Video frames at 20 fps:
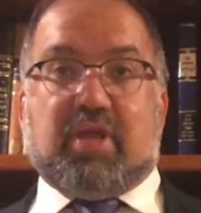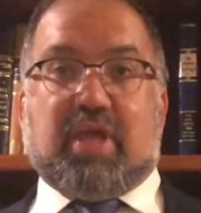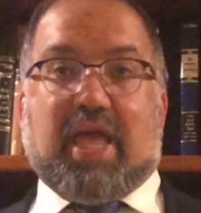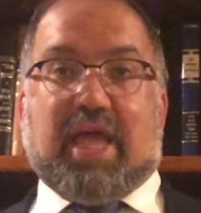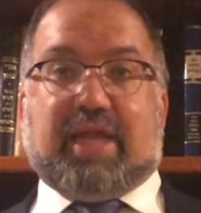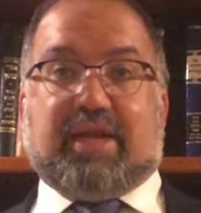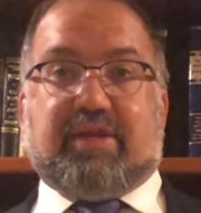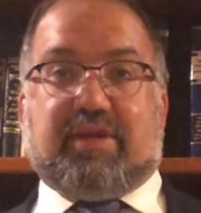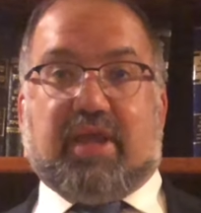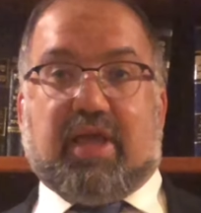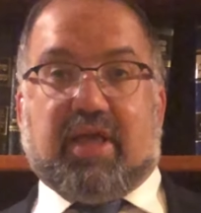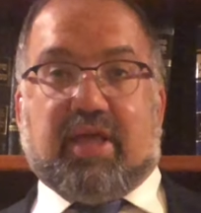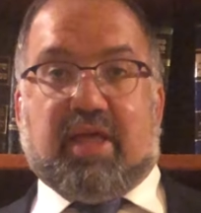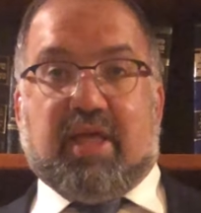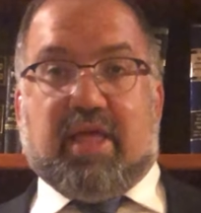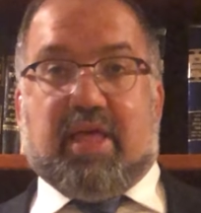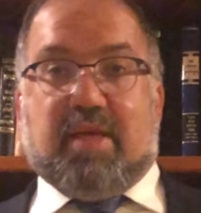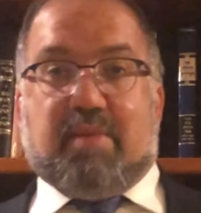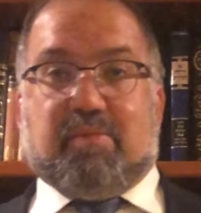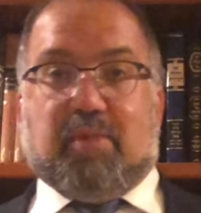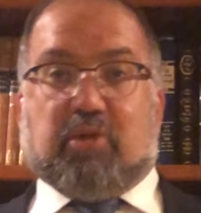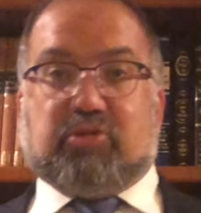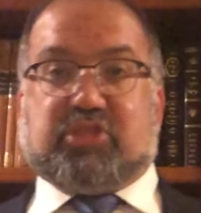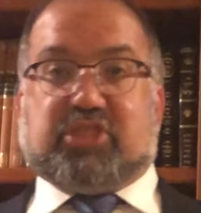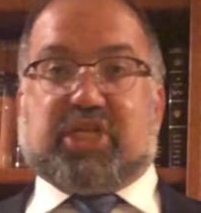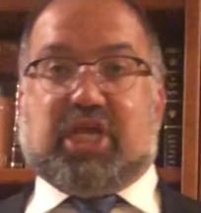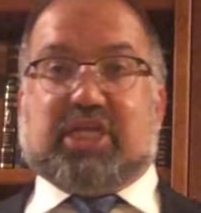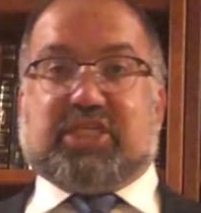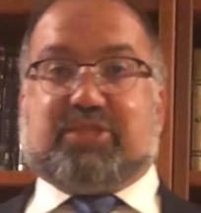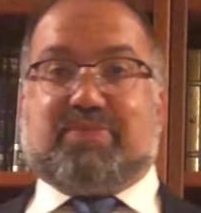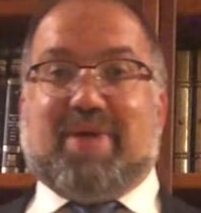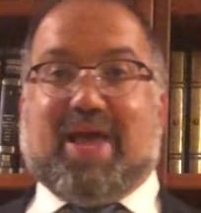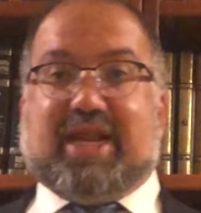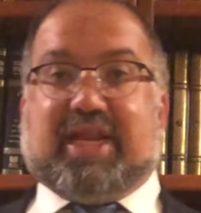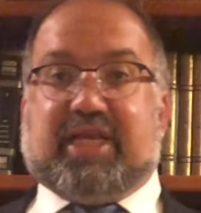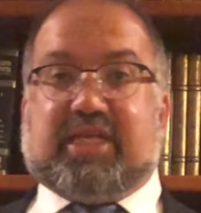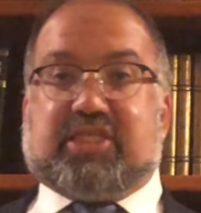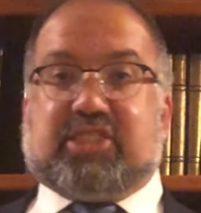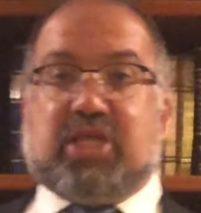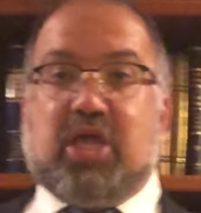and most
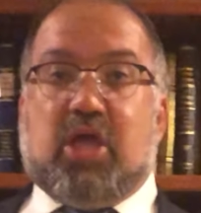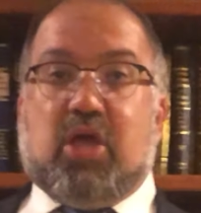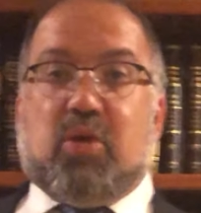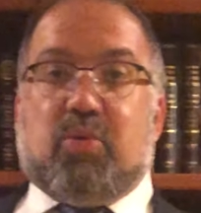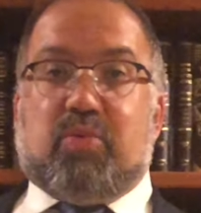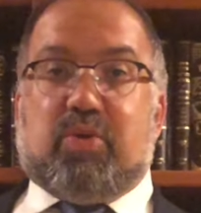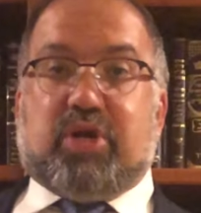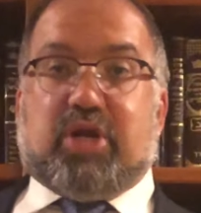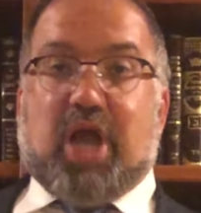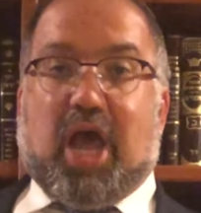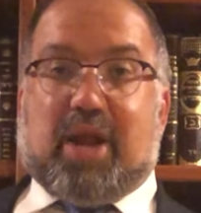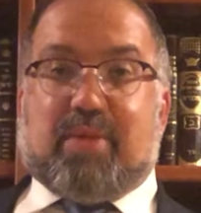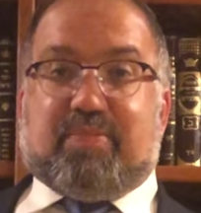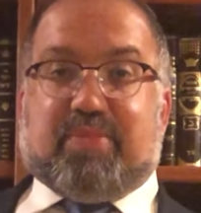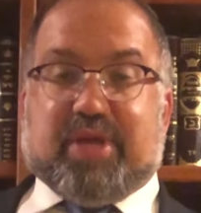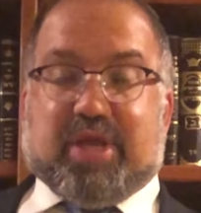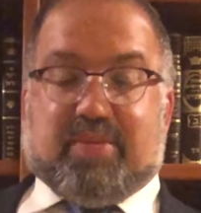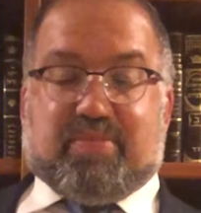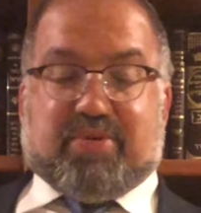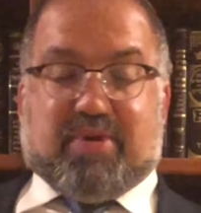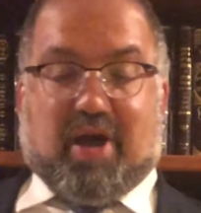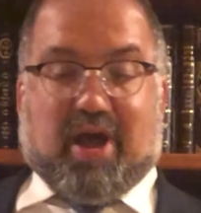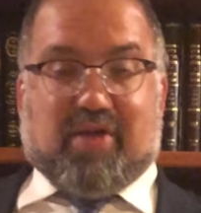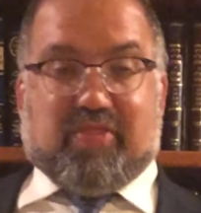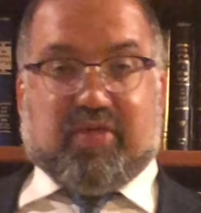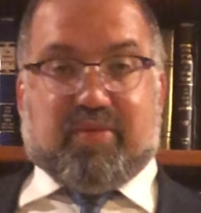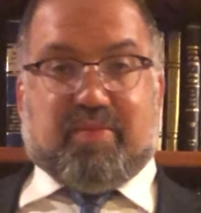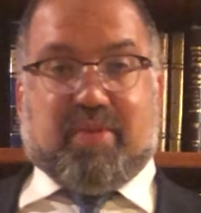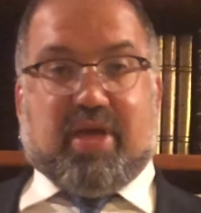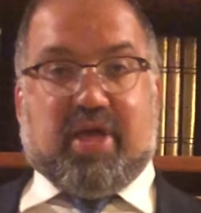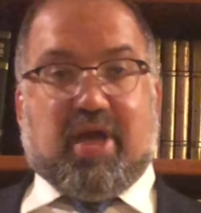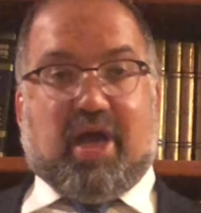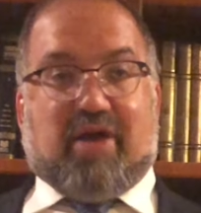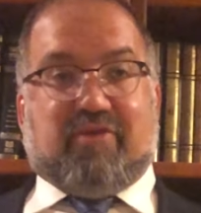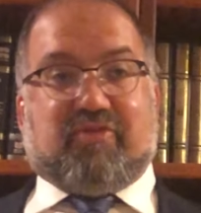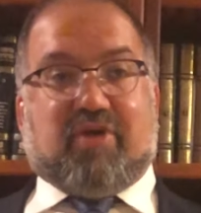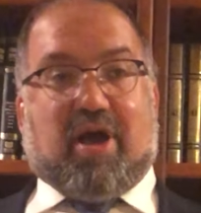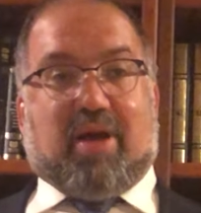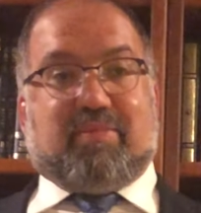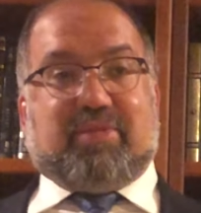cosmetics would not be a problem
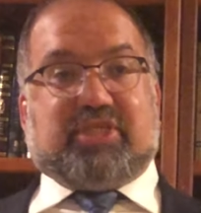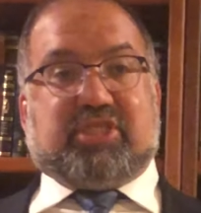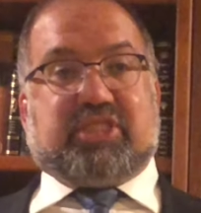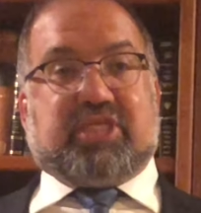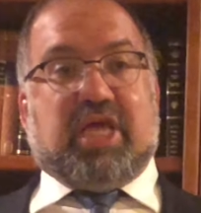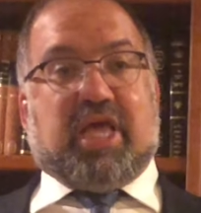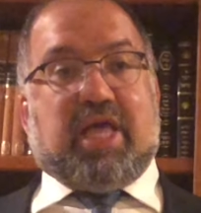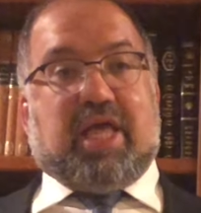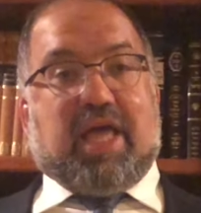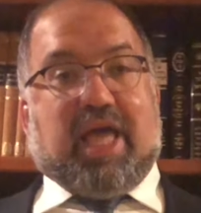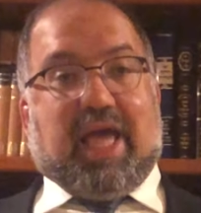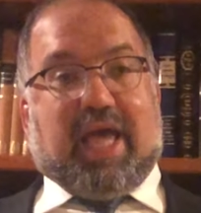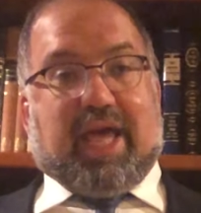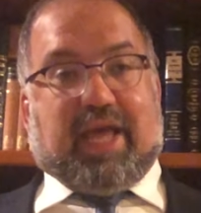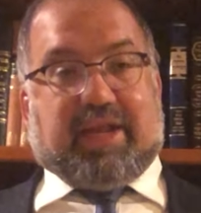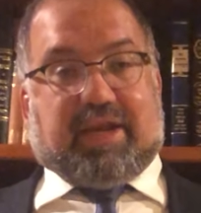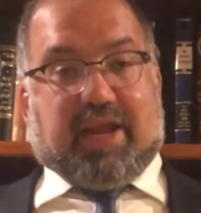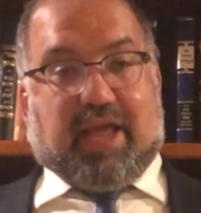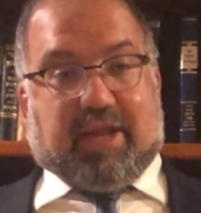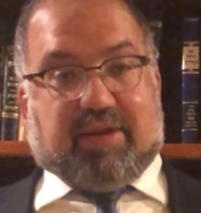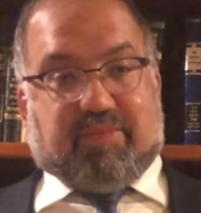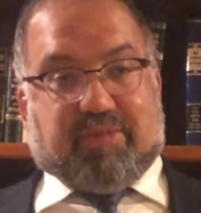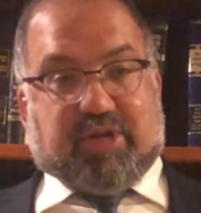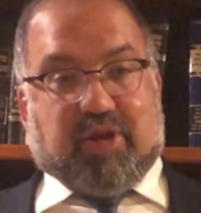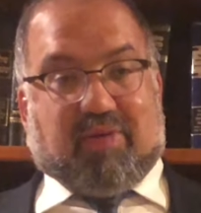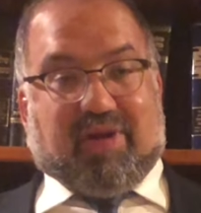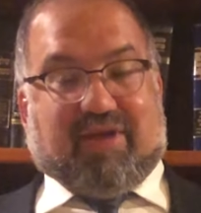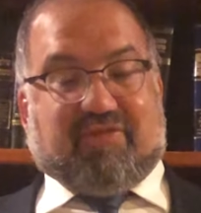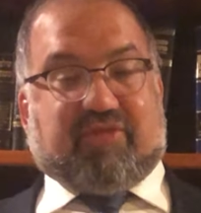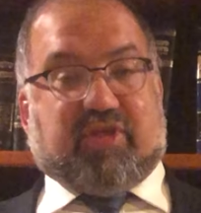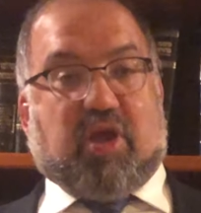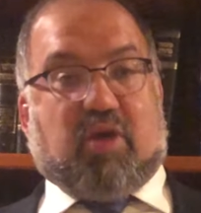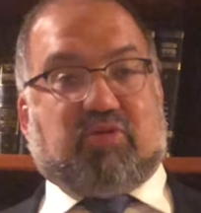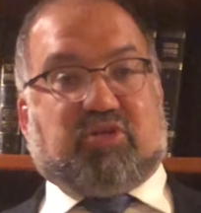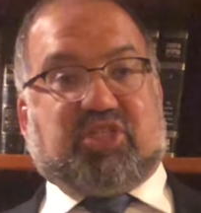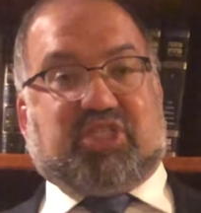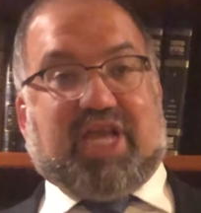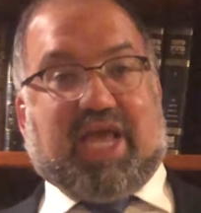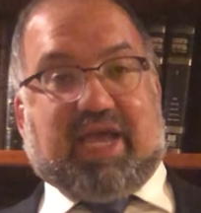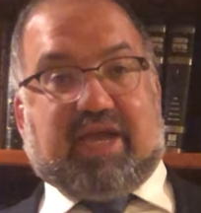of chametz, and we don't have to go
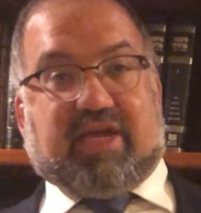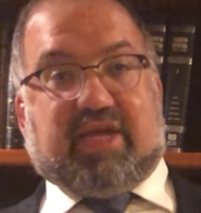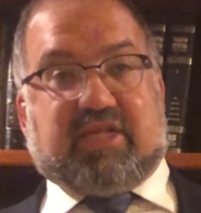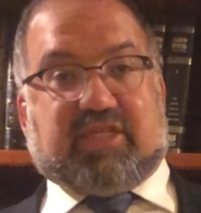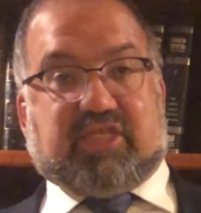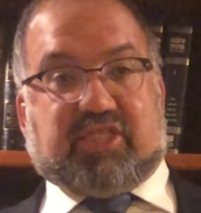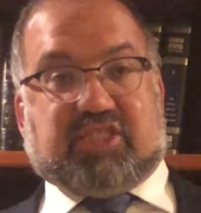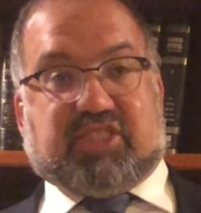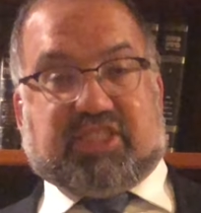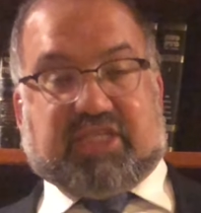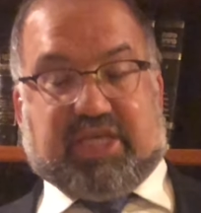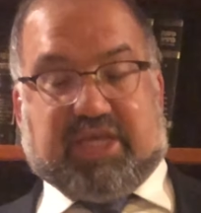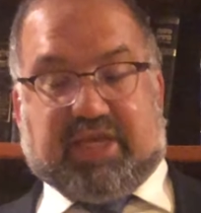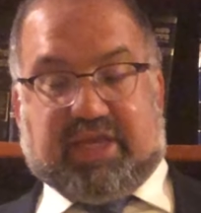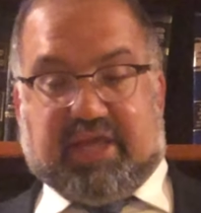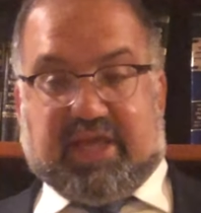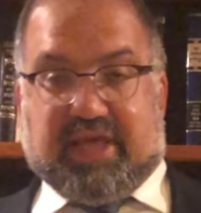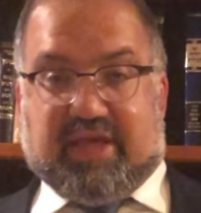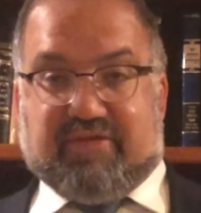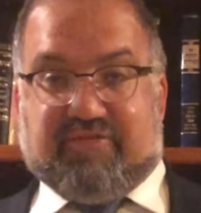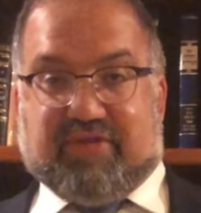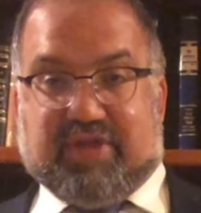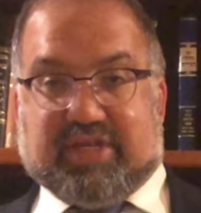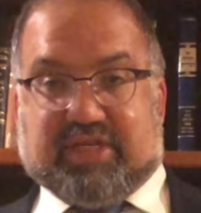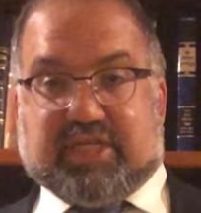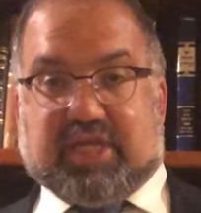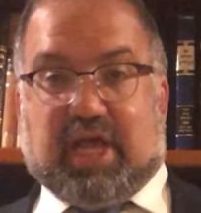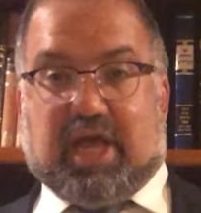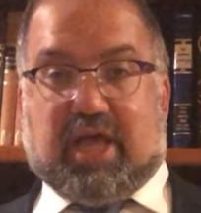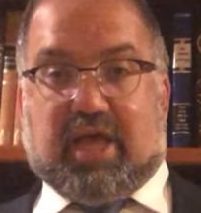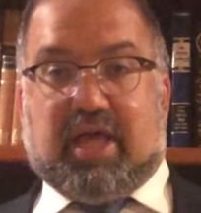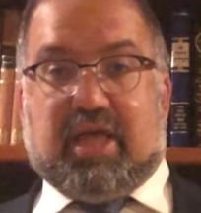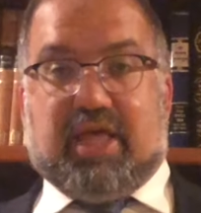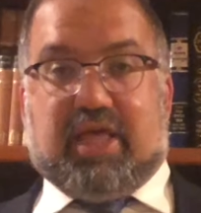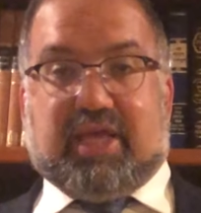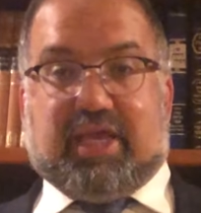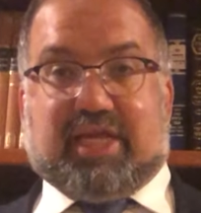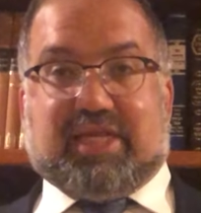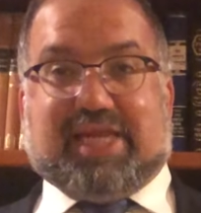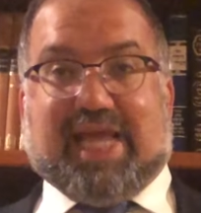check to see if it
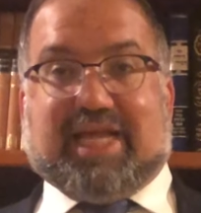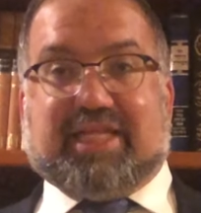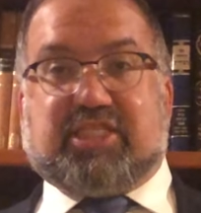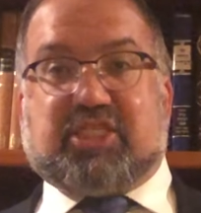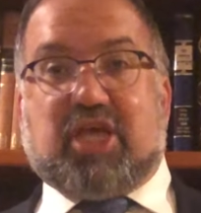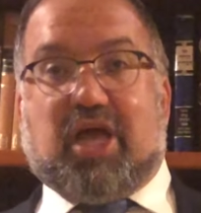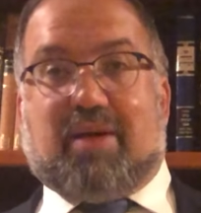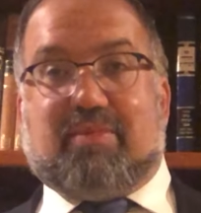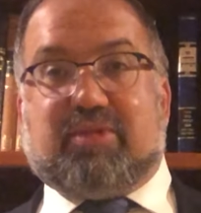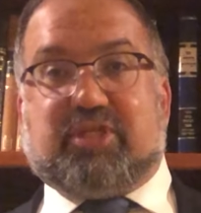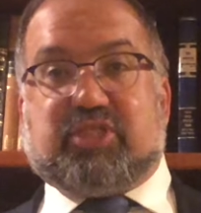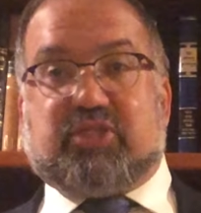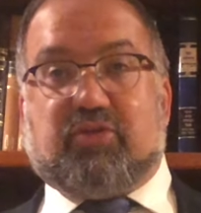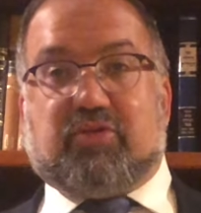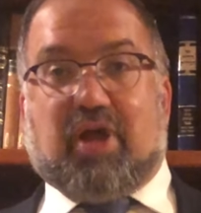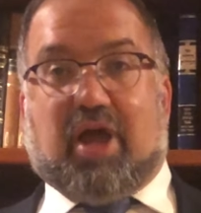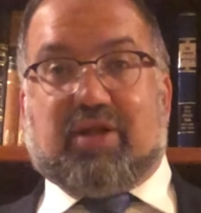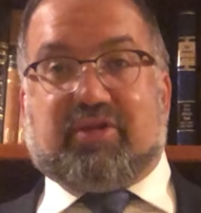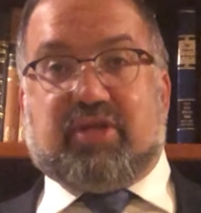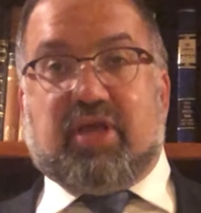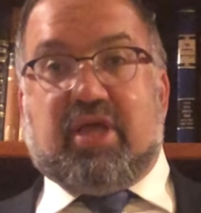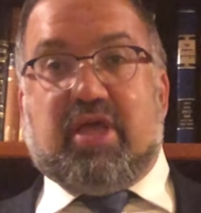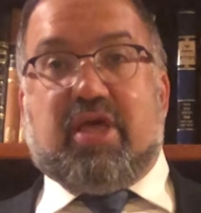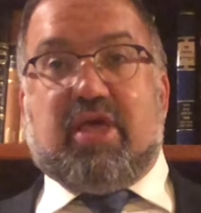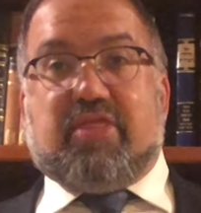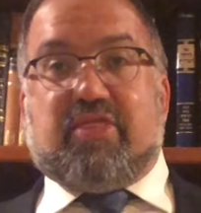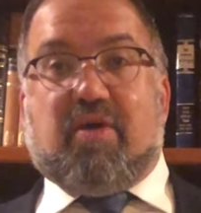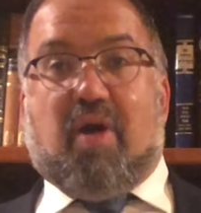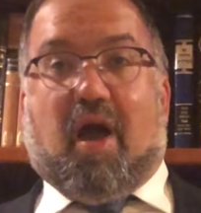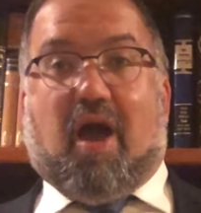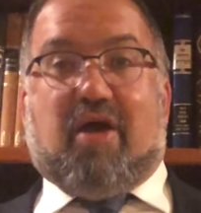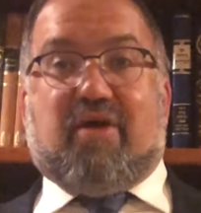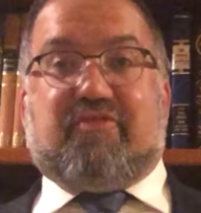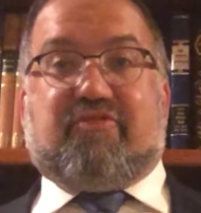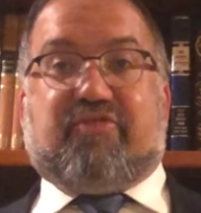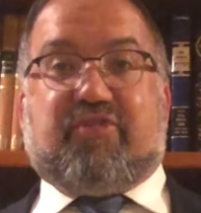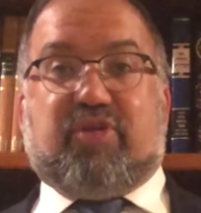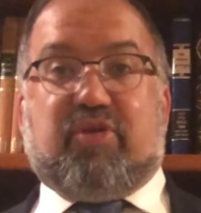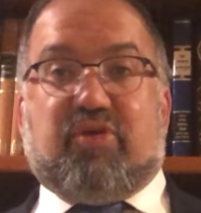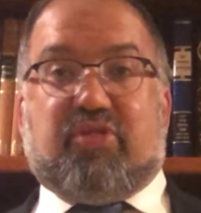contains chametz or not. There are a
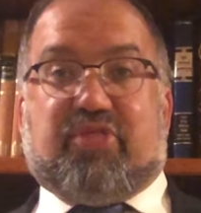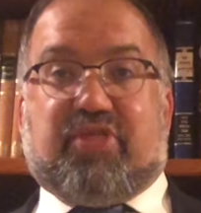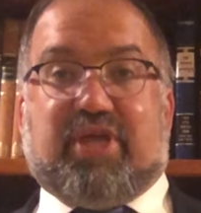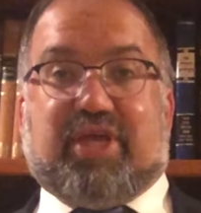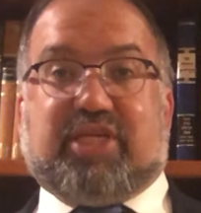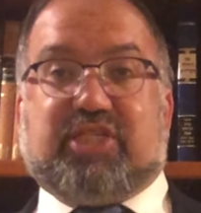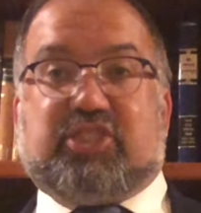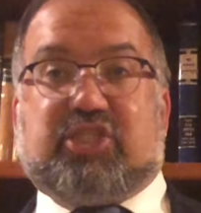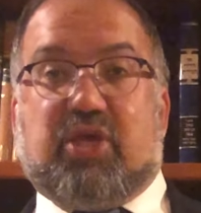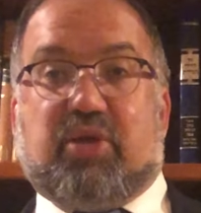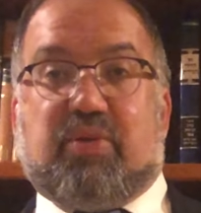few things